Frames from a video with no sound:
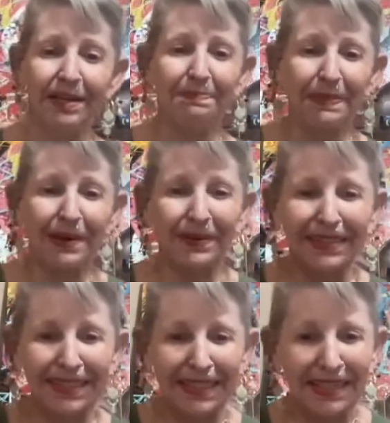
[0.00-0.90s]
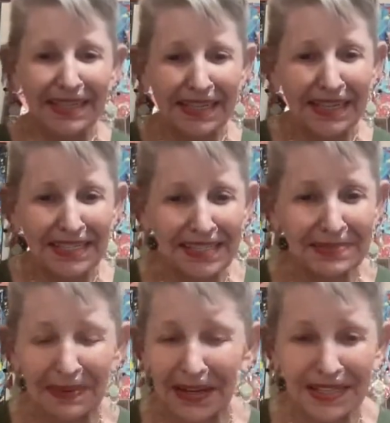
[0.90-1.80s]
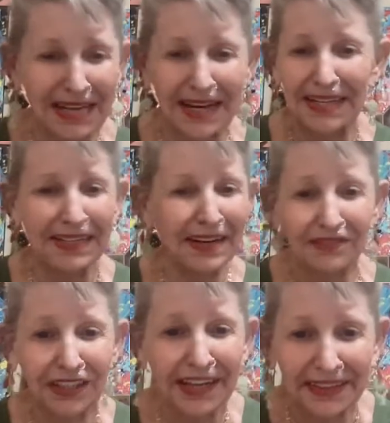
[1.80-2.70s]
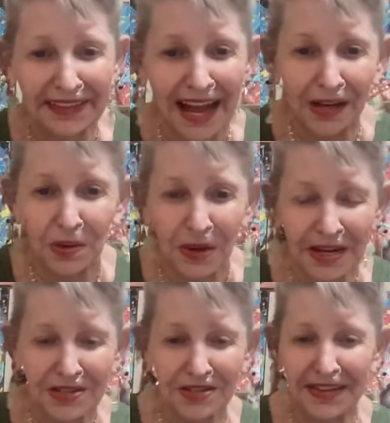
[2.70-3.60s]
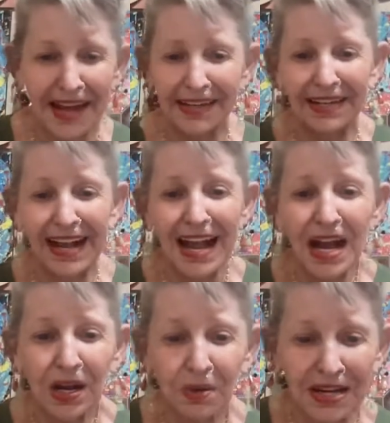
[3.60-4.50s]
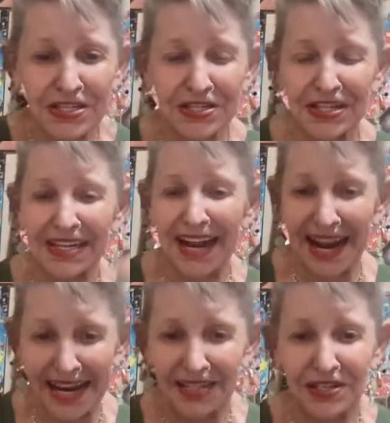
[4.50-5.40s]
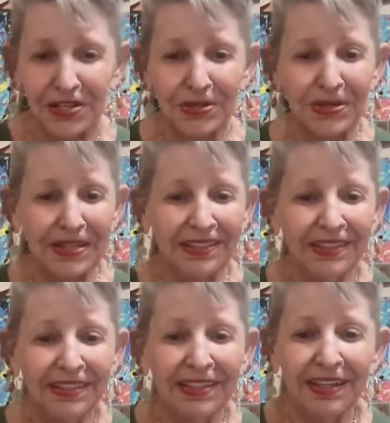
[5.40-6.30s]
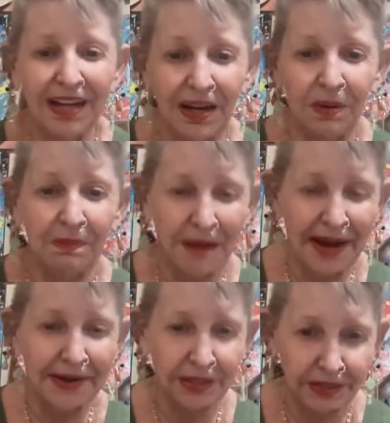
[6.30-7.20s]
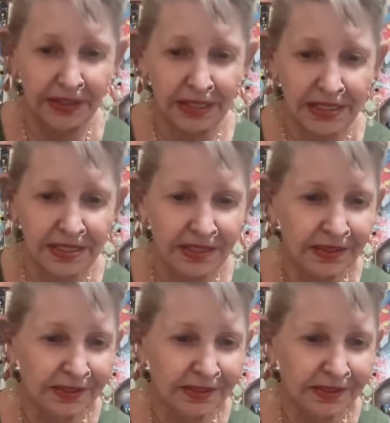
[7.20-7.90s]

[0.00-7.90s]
apparently it is because I can never get that que that question answered Oh my goodness.